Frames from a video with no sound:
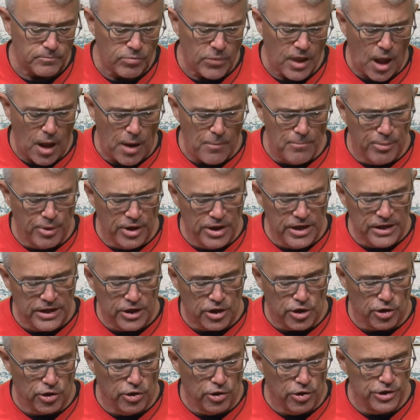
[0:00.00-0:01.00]
but
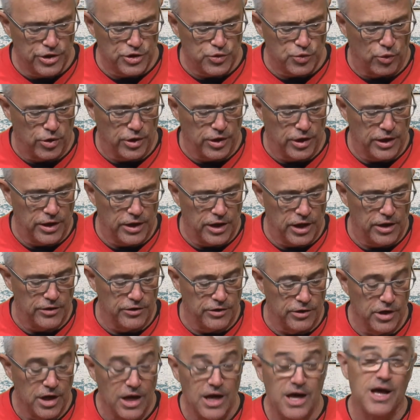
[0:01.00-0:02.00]
encourage one
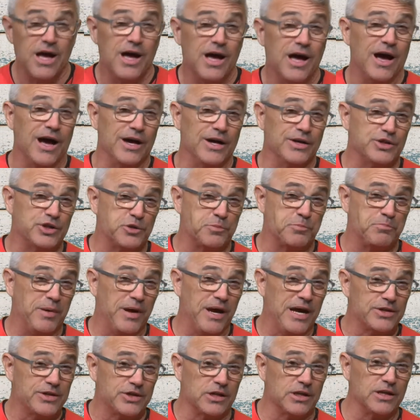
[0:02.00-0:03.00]
another,
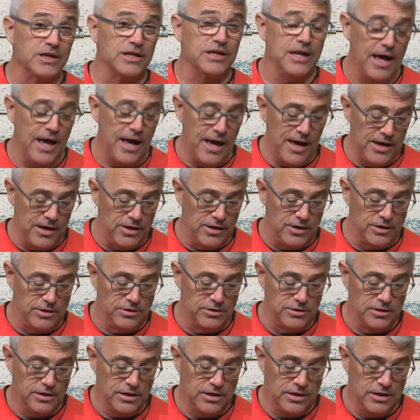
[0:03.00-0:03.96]
especially now